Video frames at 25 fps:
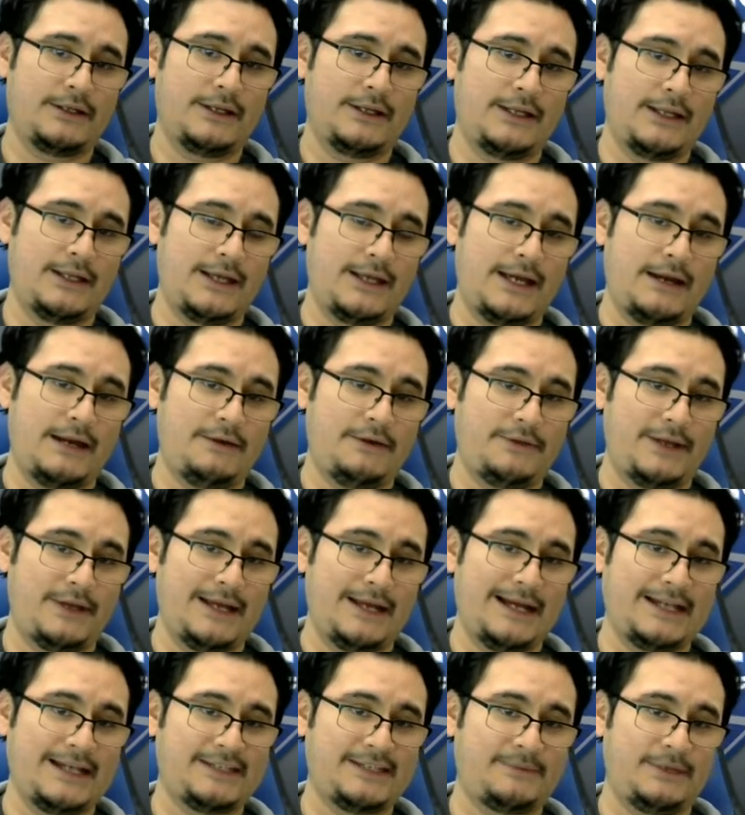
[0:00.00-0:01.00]
Everything
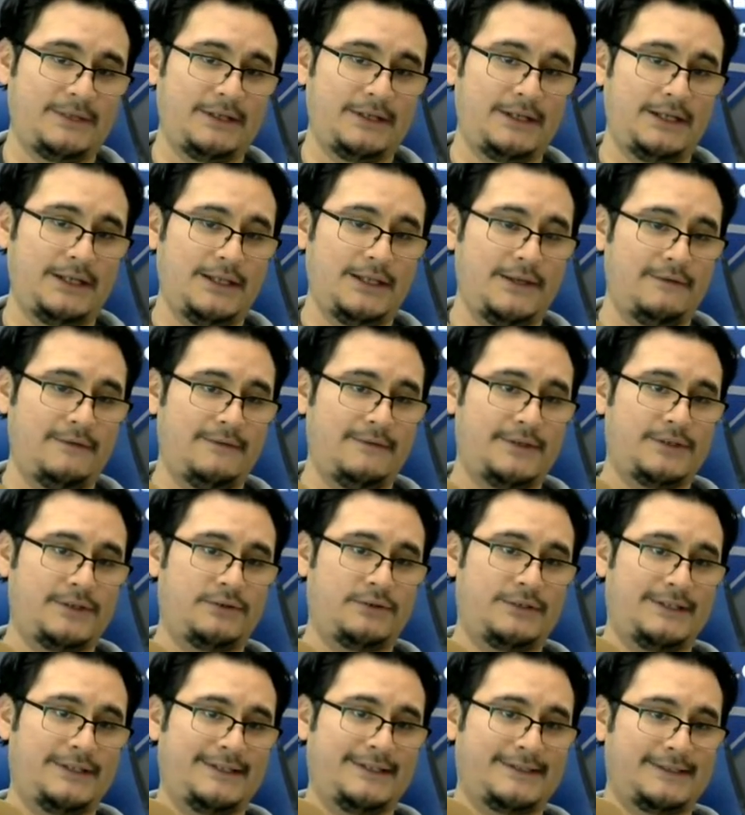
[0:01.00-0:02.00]
has been
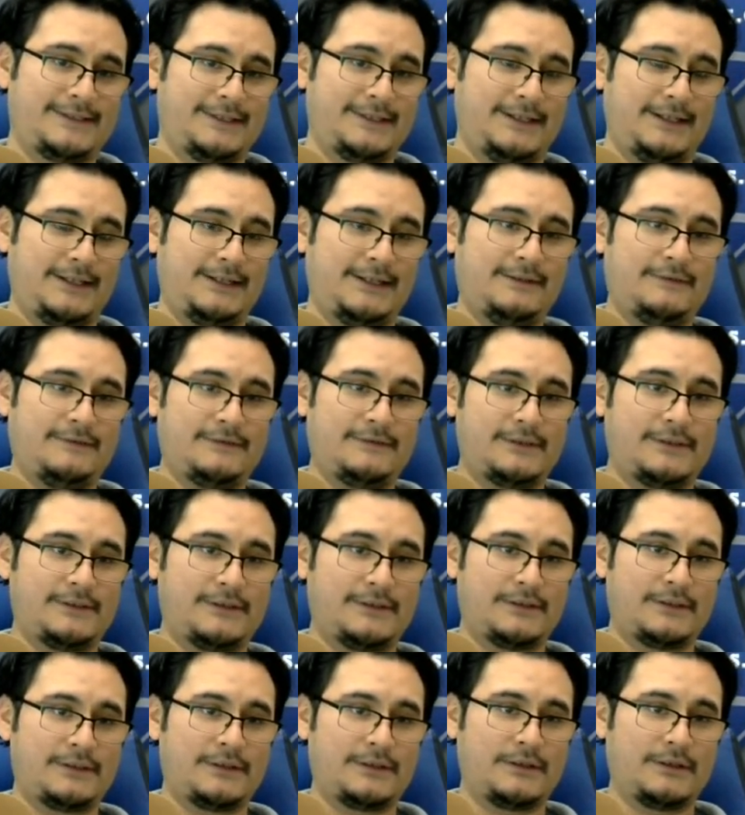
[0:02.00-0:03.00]
individually sleeved.
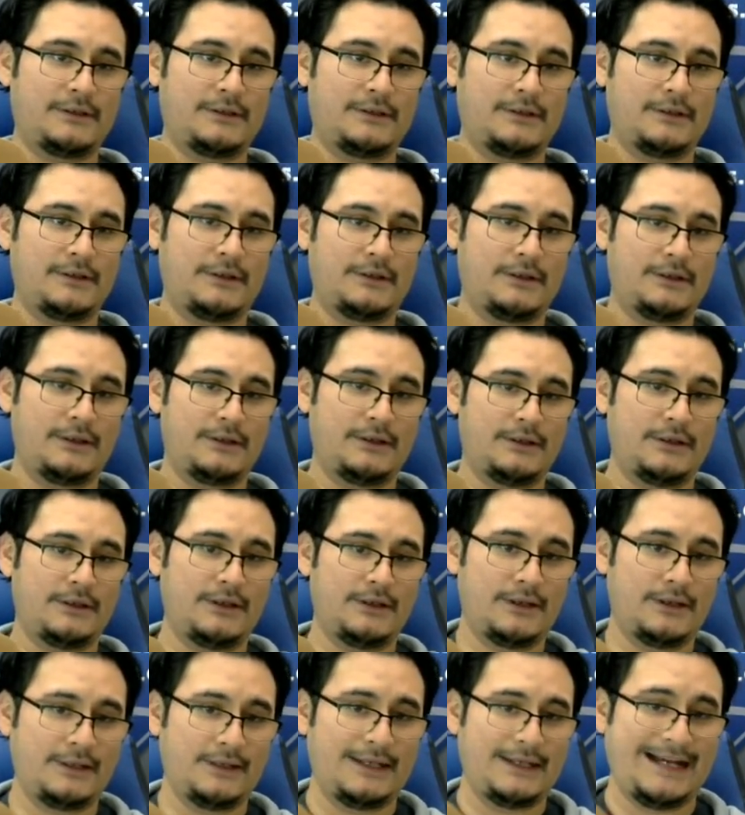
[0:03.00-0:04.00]

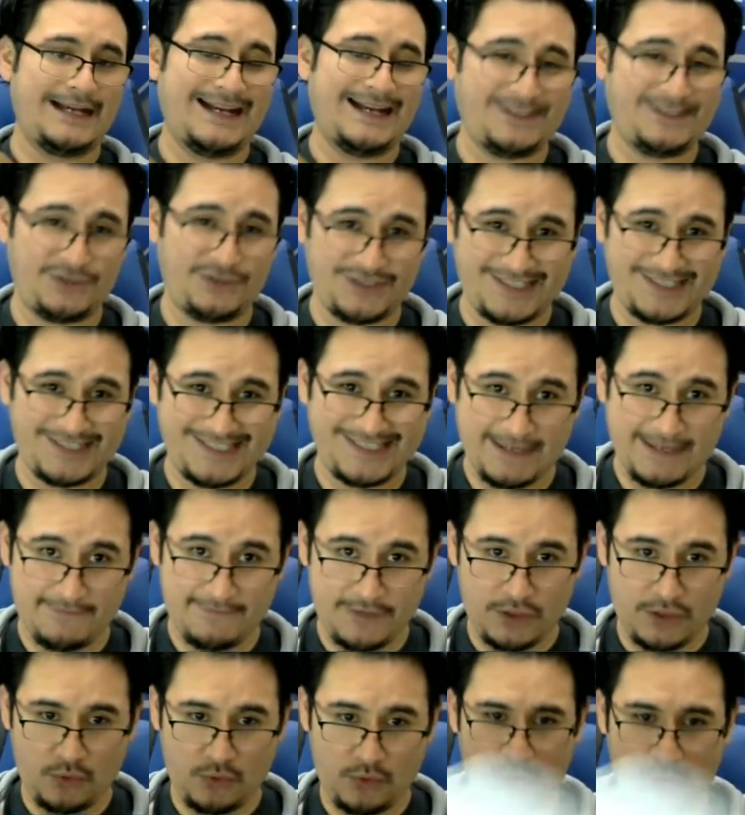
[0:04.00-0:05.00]
That's your
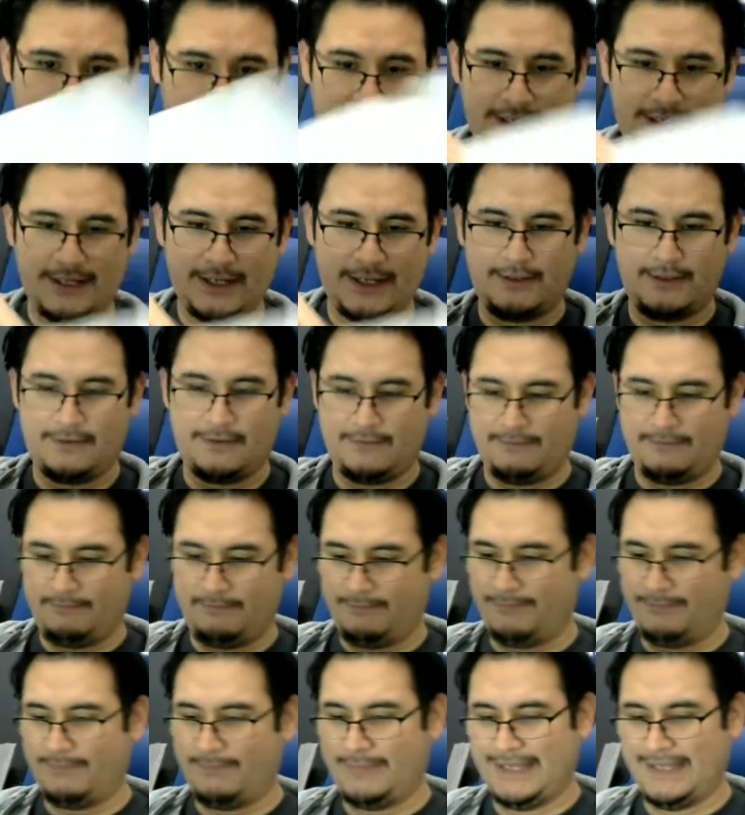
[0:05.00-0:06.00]
71
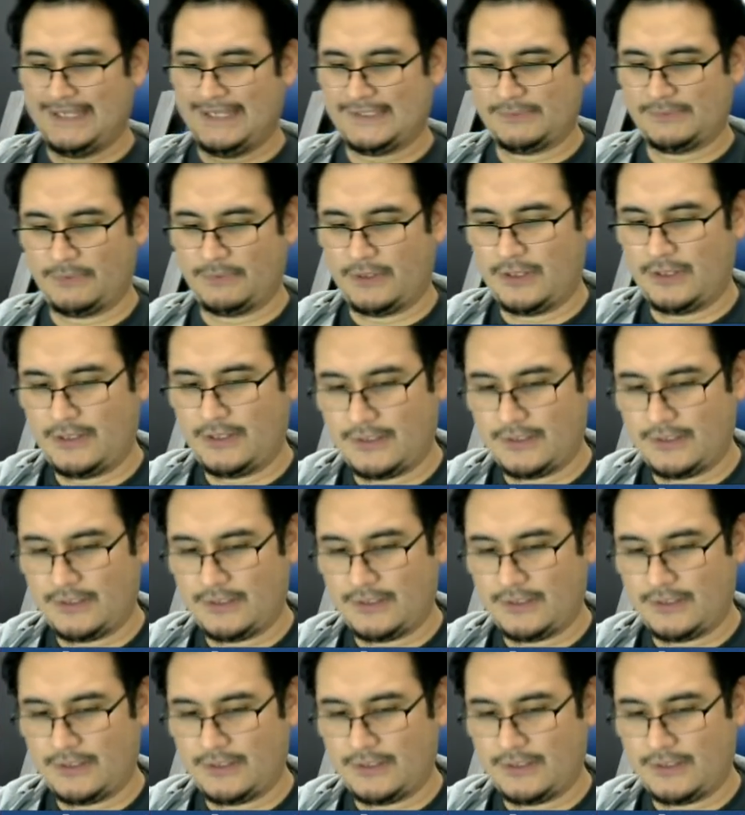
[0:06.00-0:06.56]
baseball.